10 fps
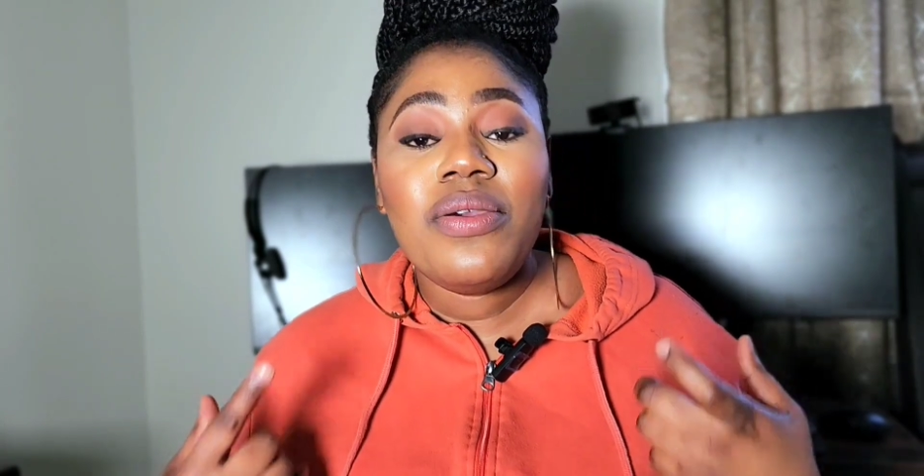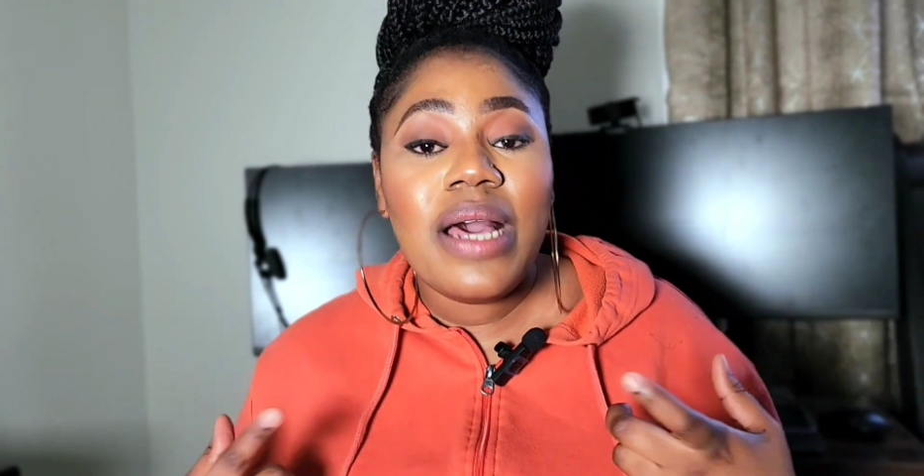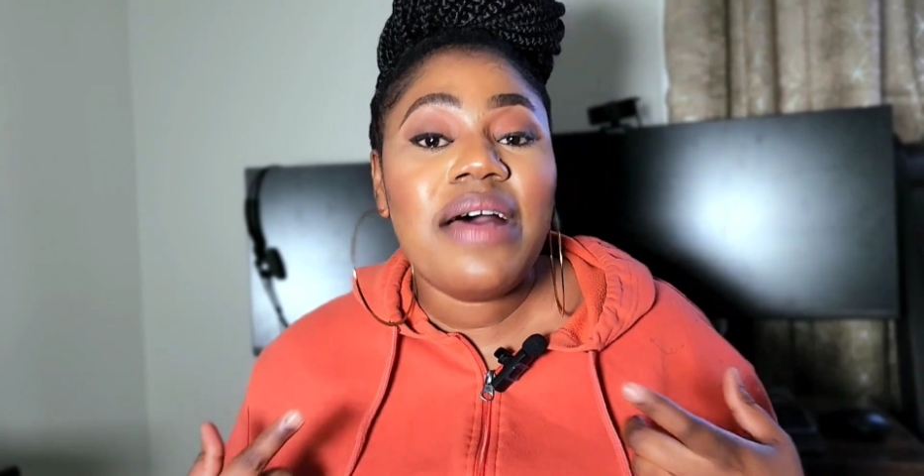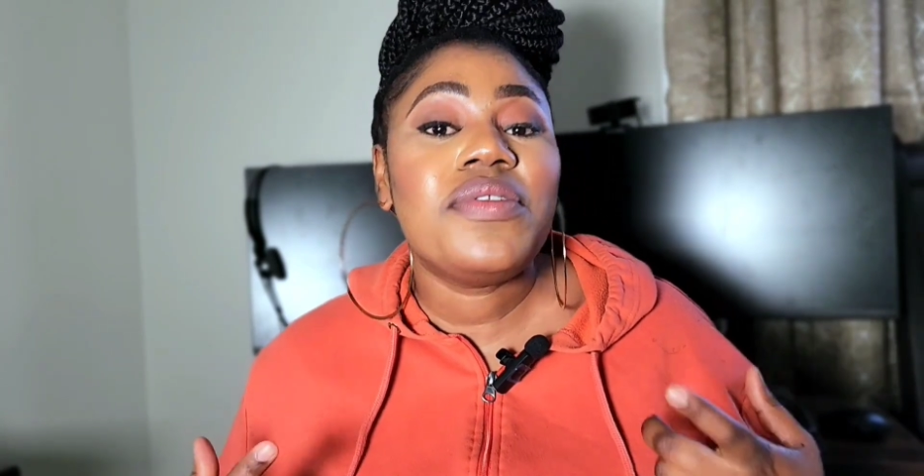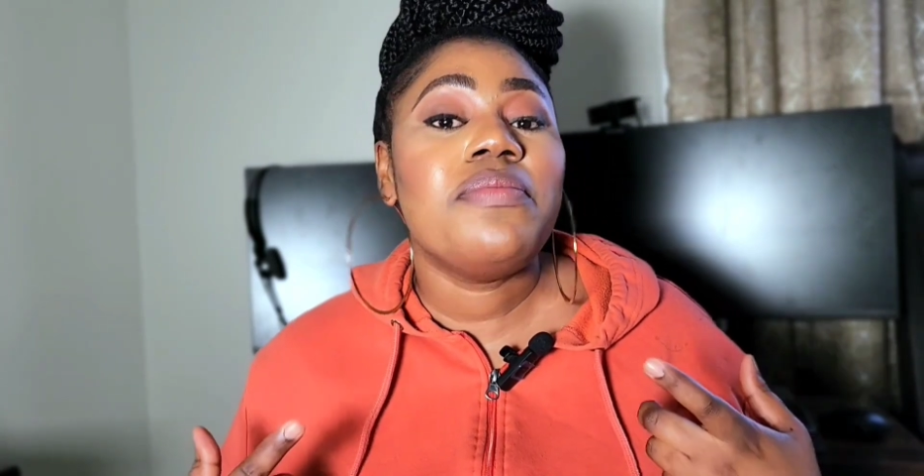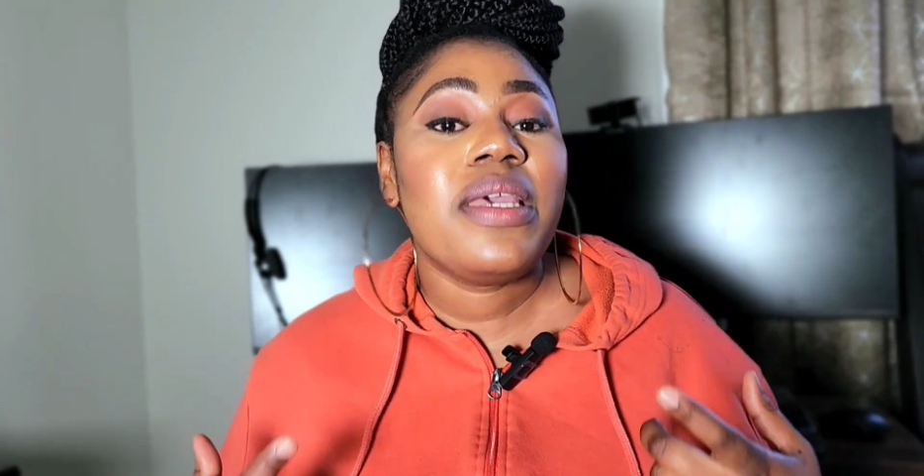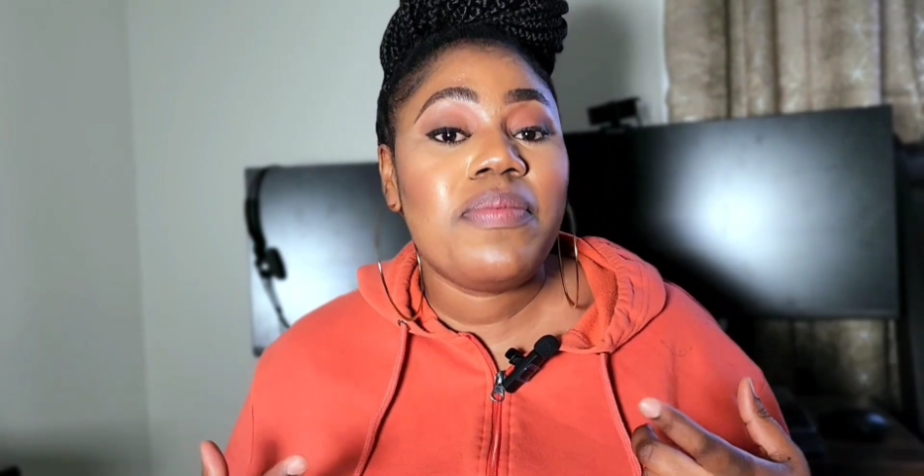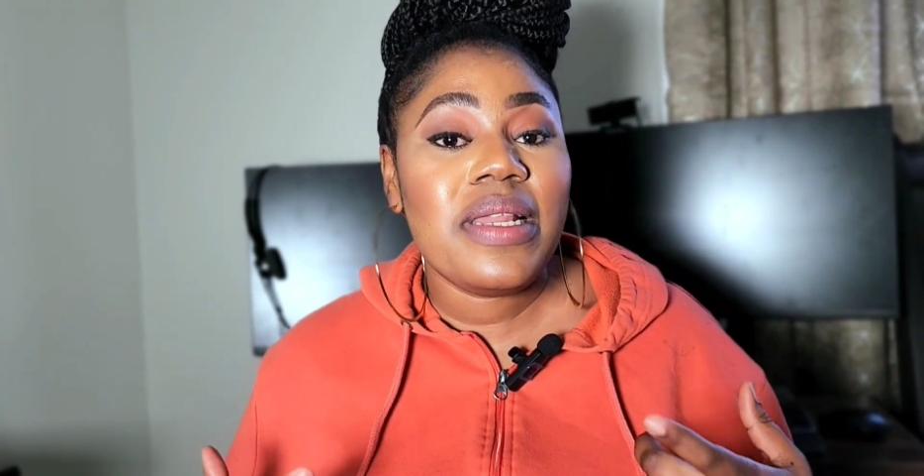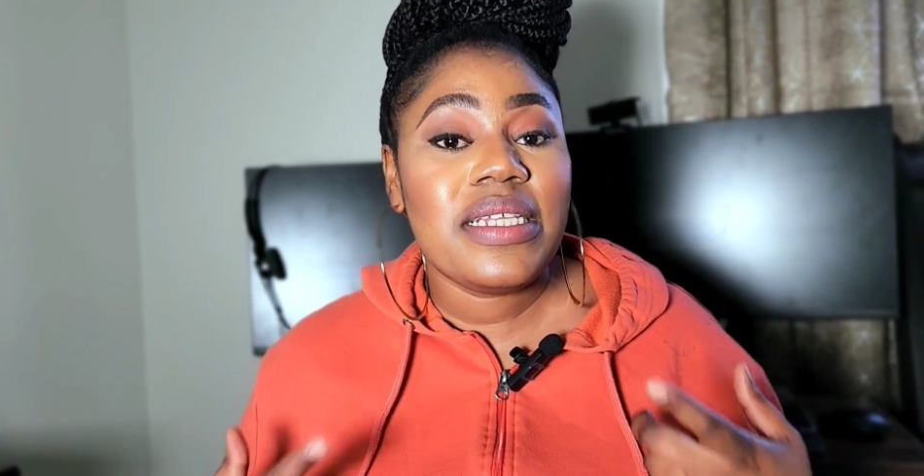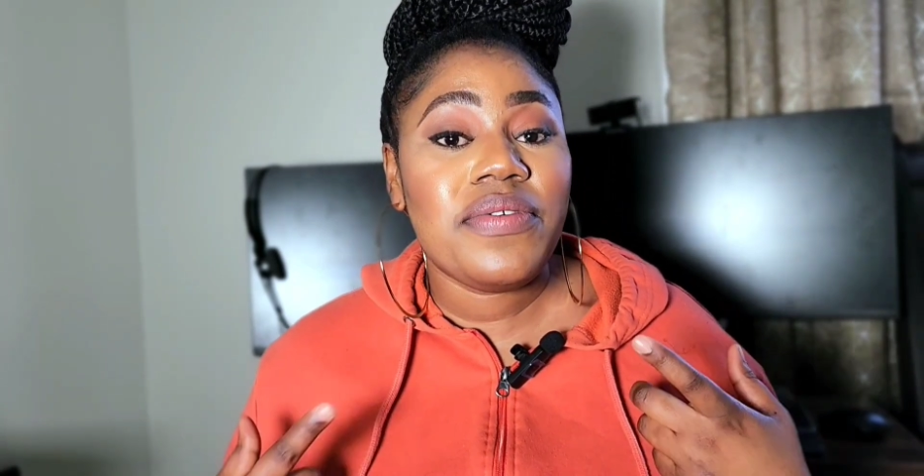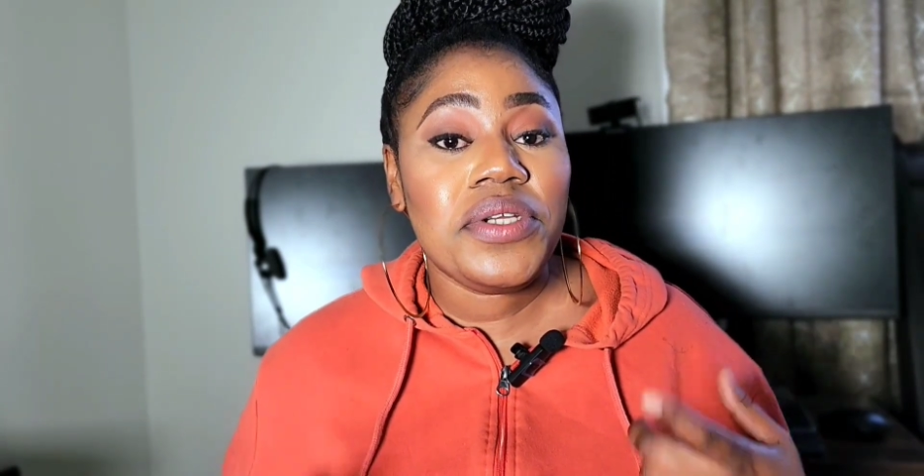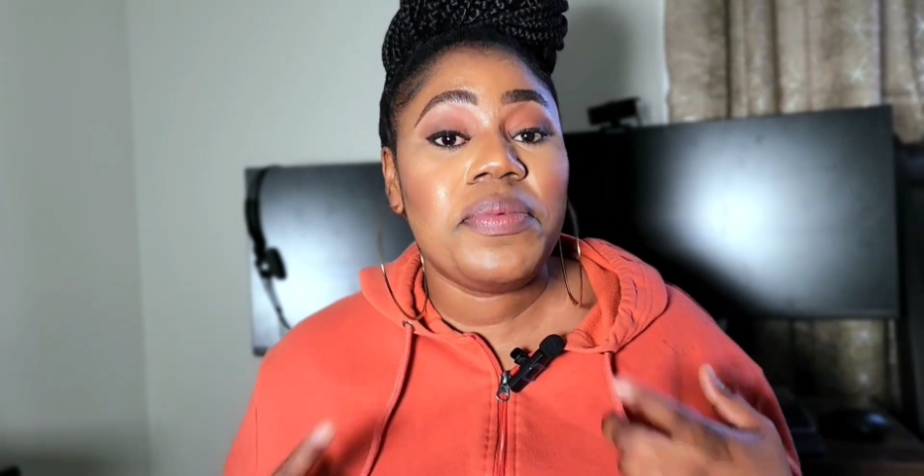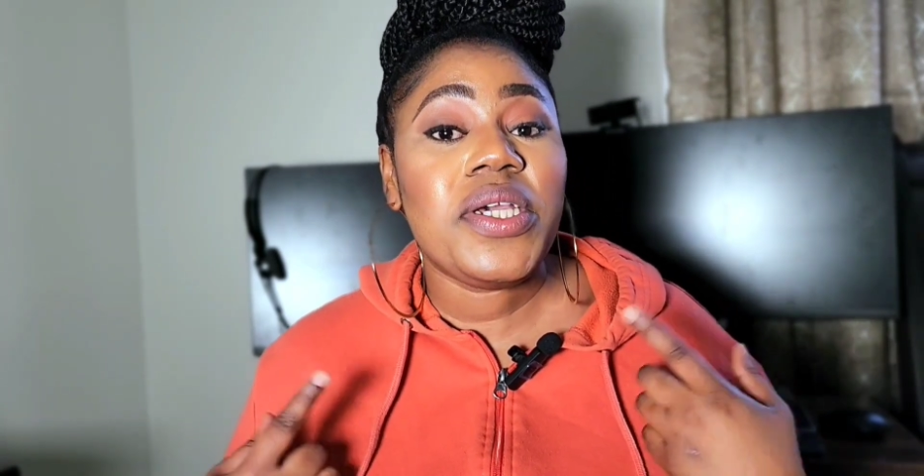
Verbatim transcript: You have to make plans for it